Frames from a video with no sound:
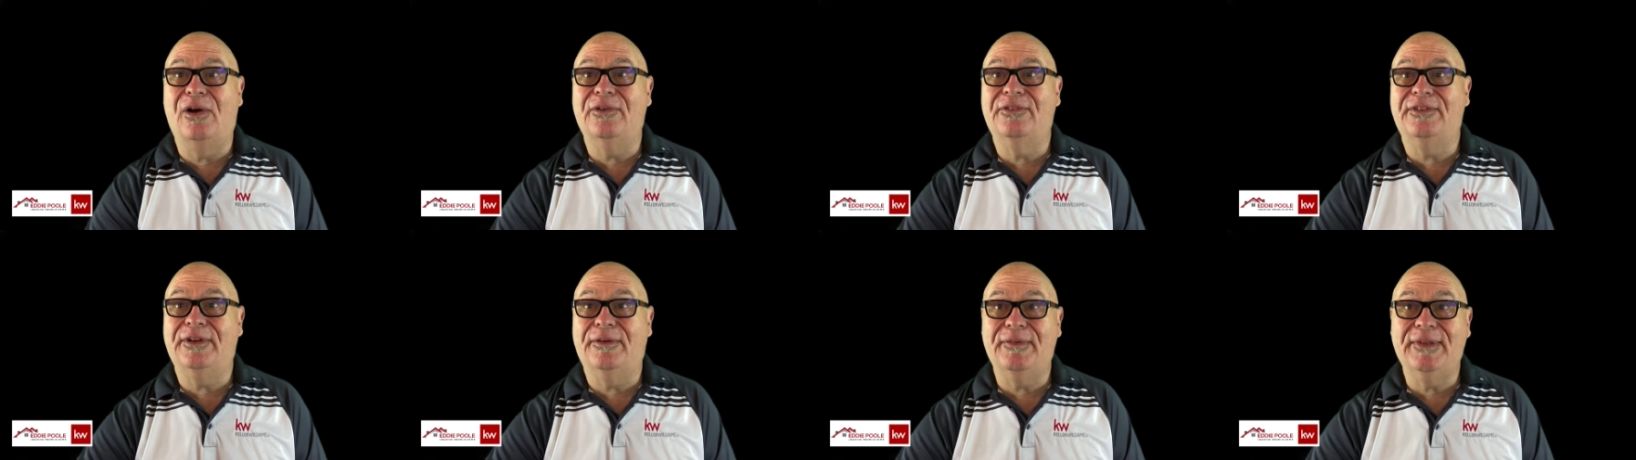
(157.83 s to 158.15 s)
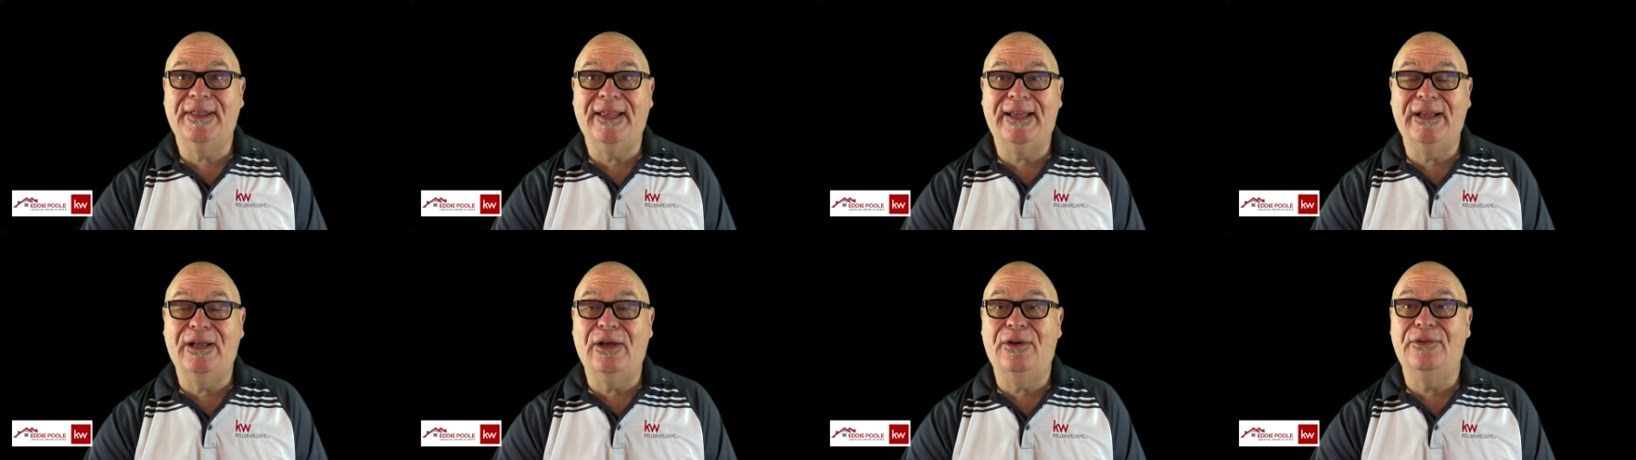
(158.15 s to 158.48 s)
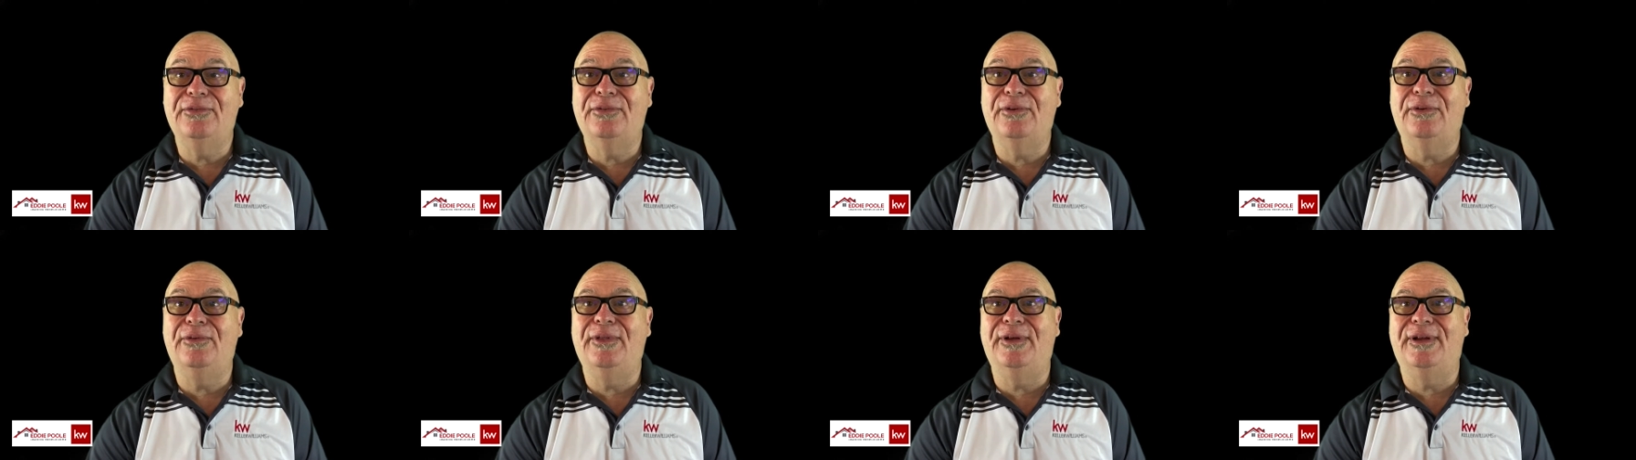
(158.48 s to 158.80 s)
as everything goes
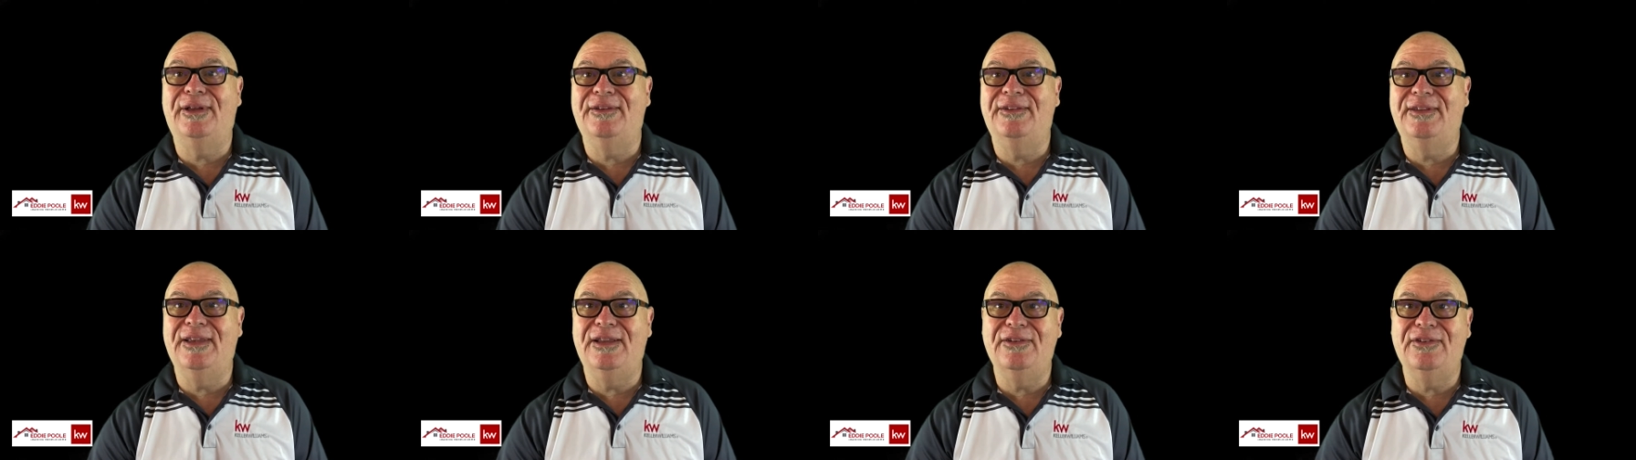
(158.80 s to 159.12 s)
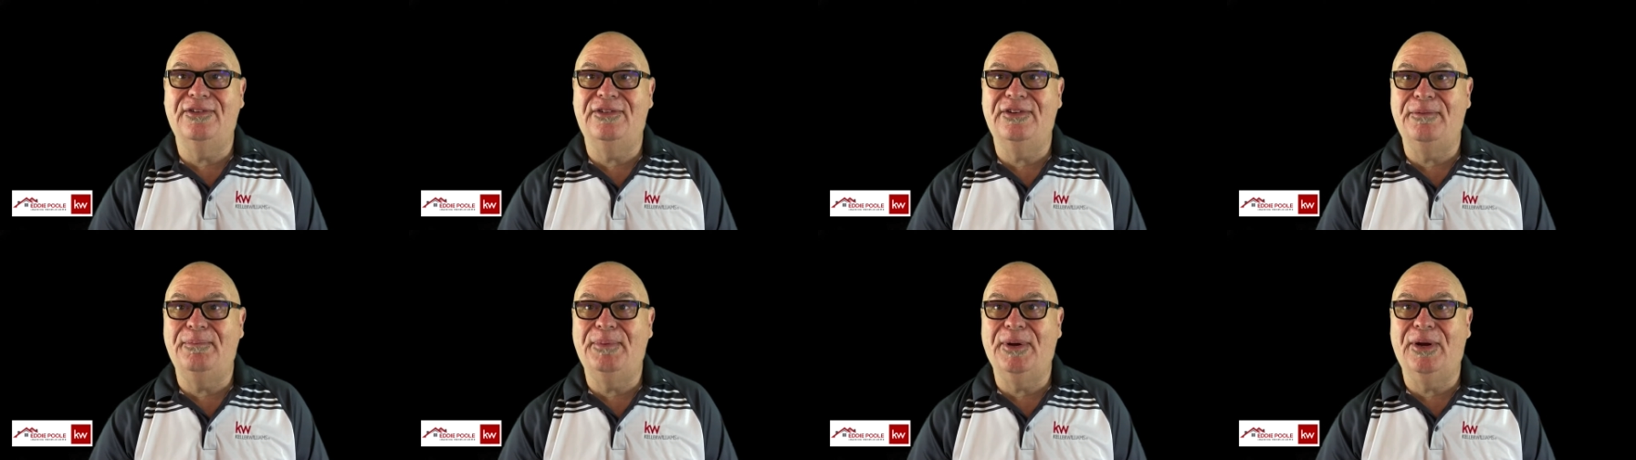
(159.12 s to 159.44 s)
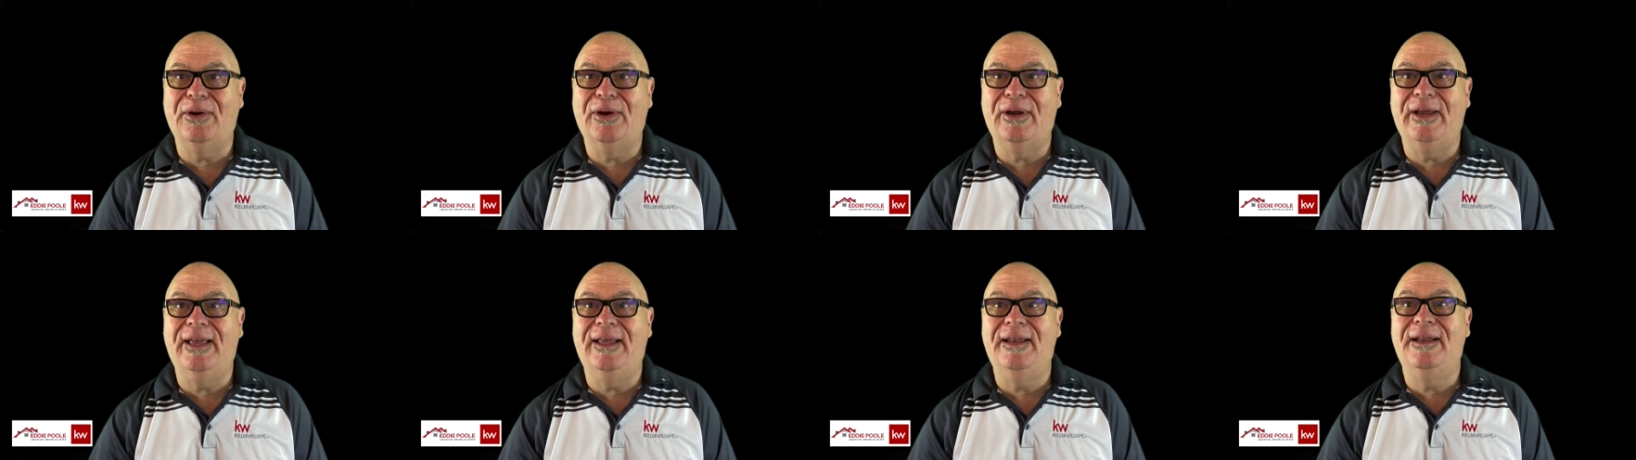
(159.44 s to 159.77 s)
through the contingency
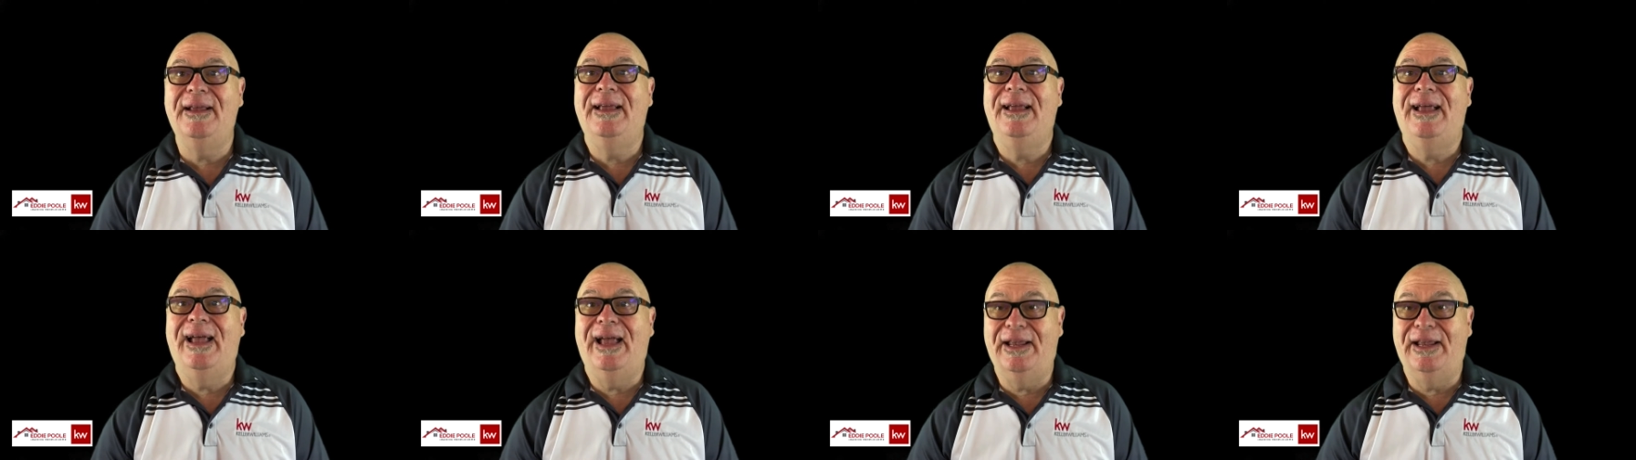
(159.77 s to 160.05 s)
period